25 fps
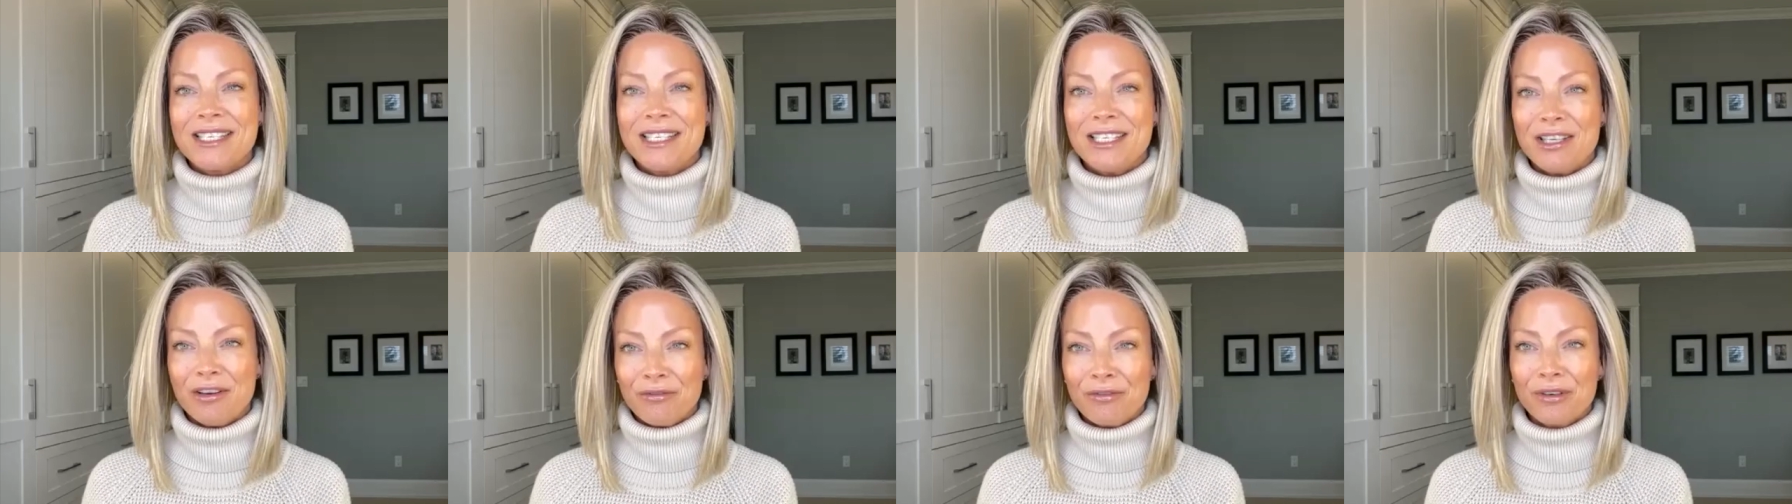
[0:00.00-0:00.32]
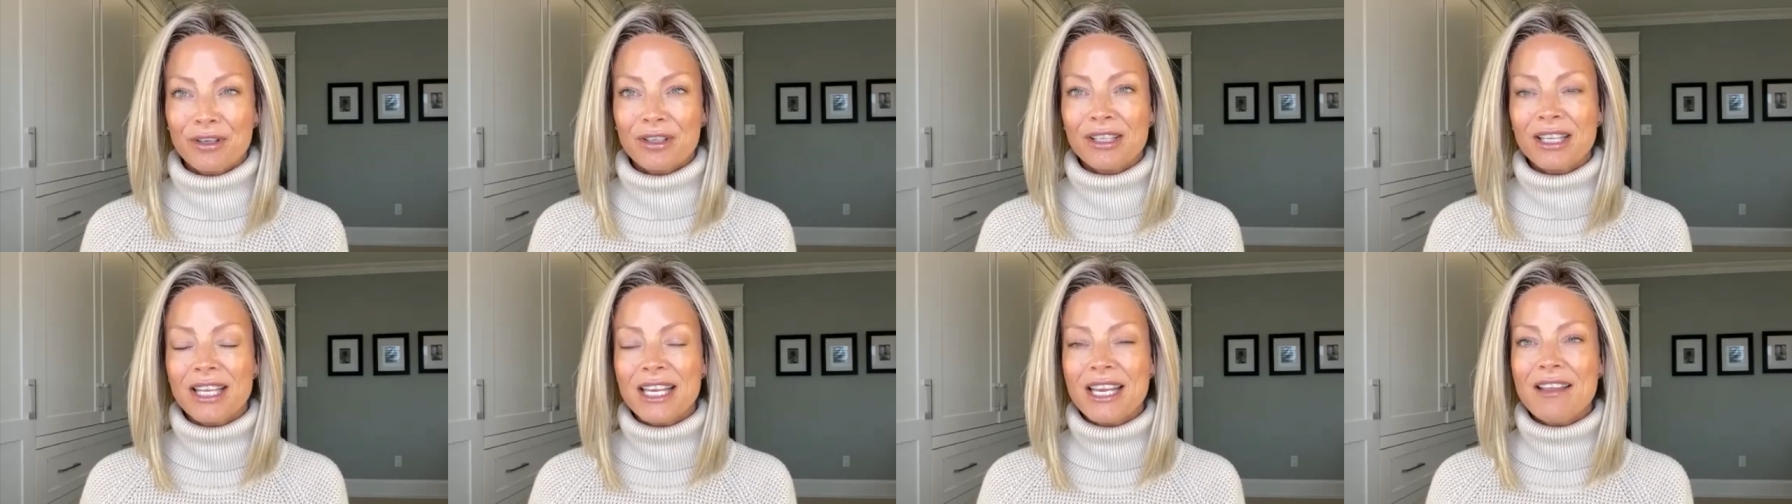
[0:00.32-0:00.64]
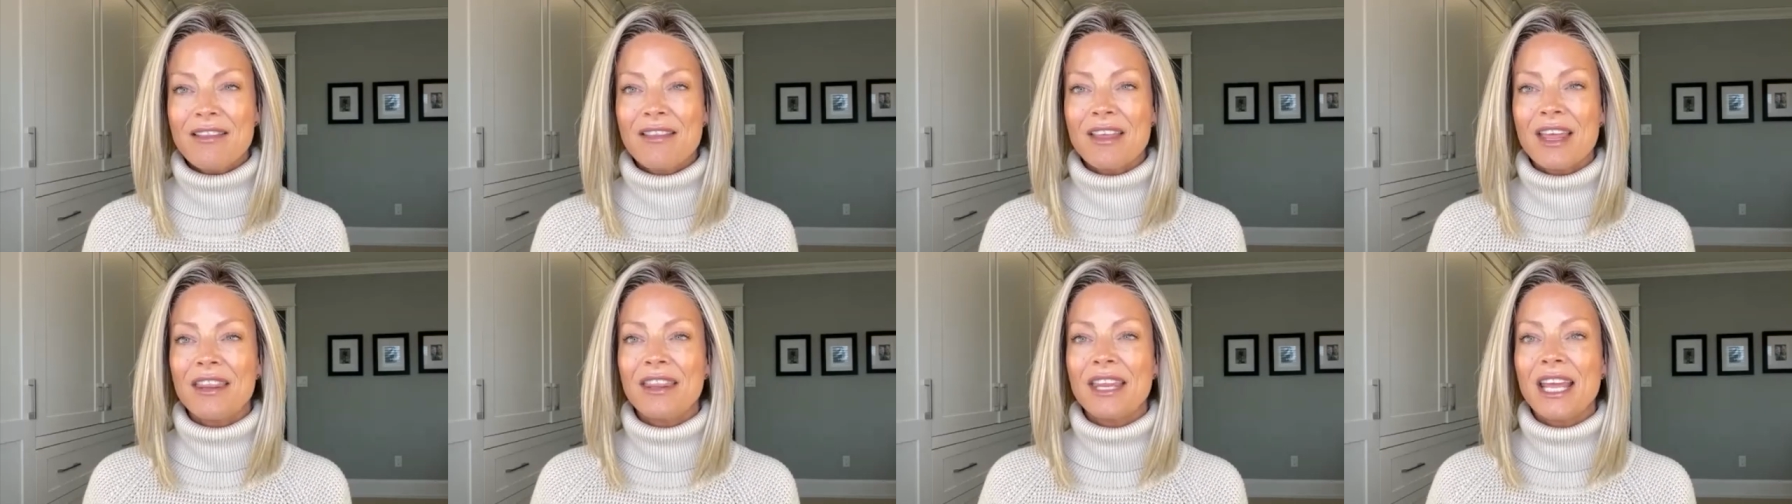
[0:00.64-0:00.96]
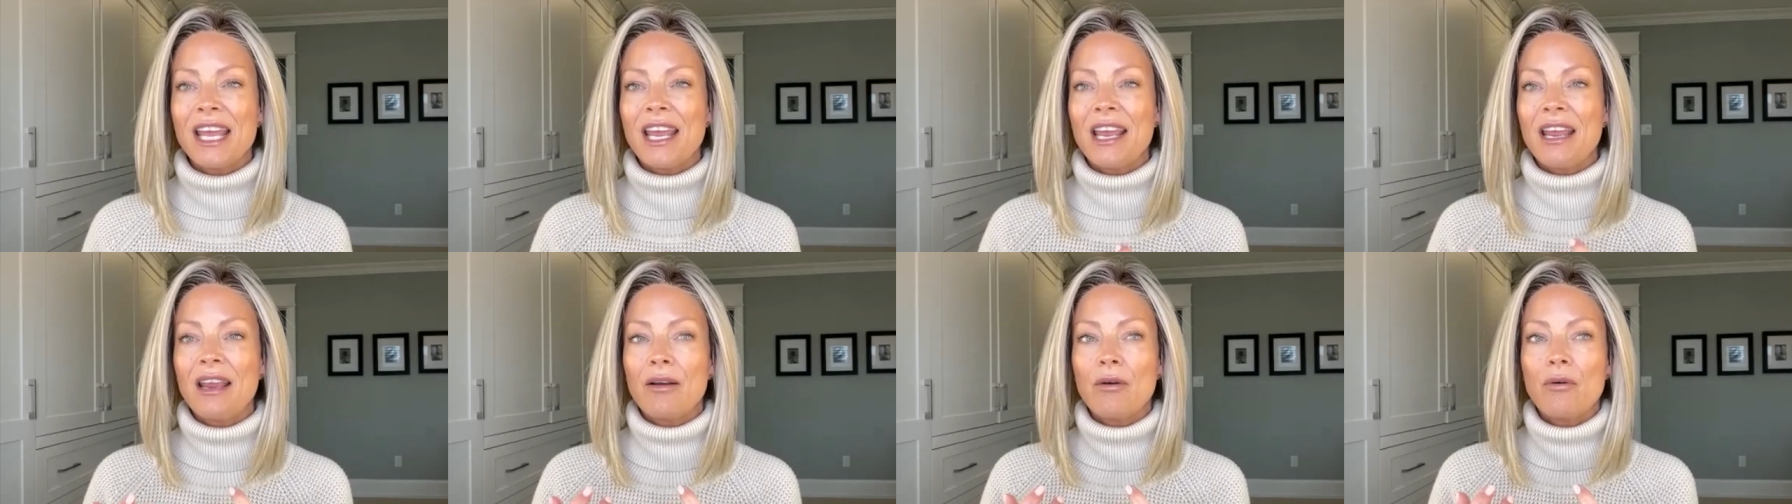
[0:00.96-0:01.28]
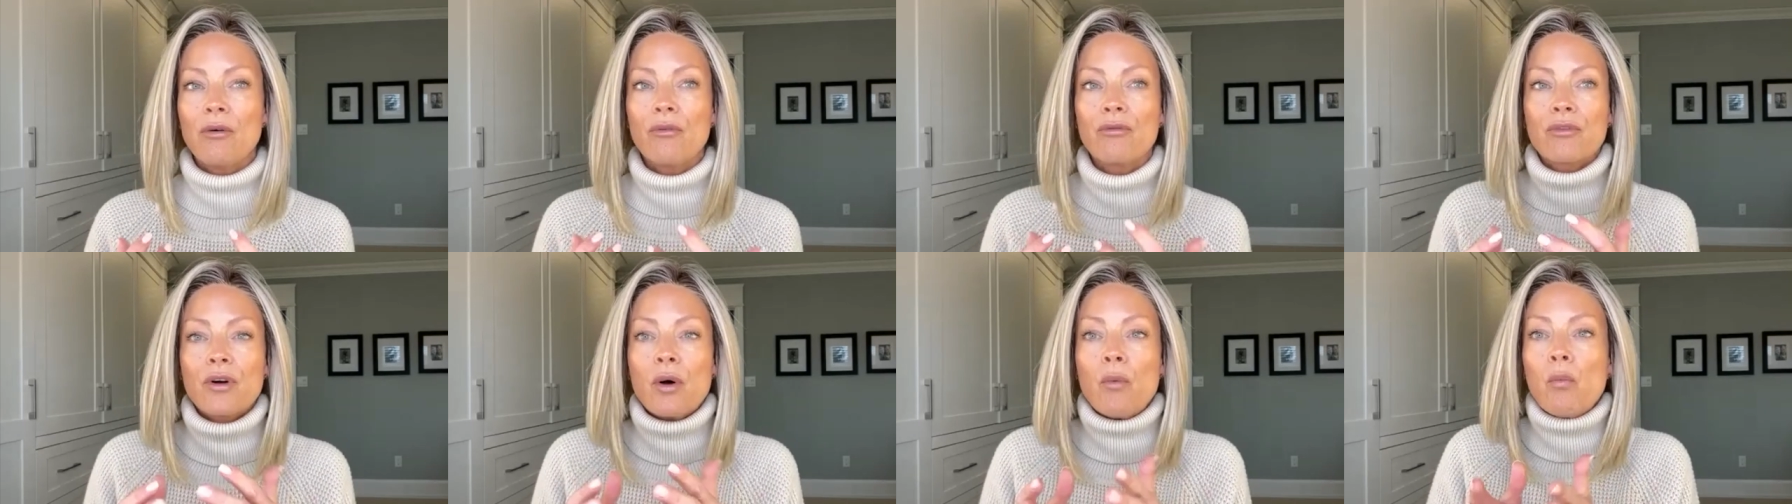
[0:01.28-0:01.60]
differently than they
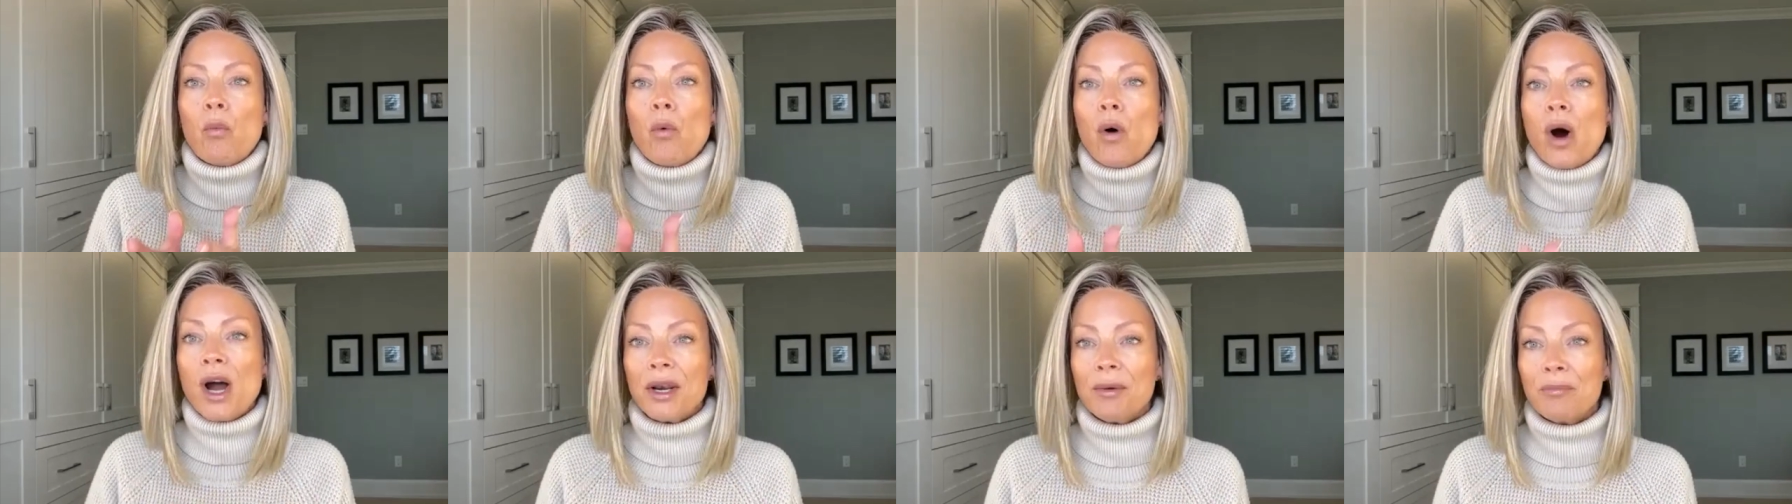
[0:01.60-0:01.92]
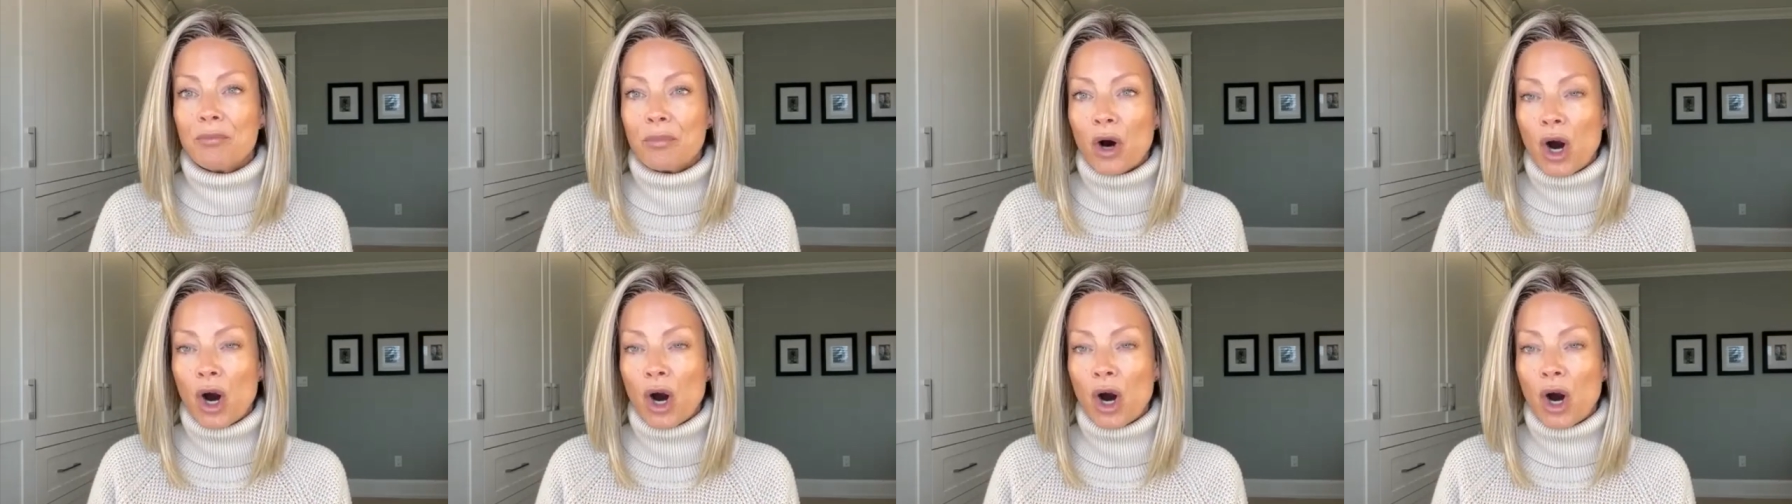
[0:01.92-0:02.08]
from one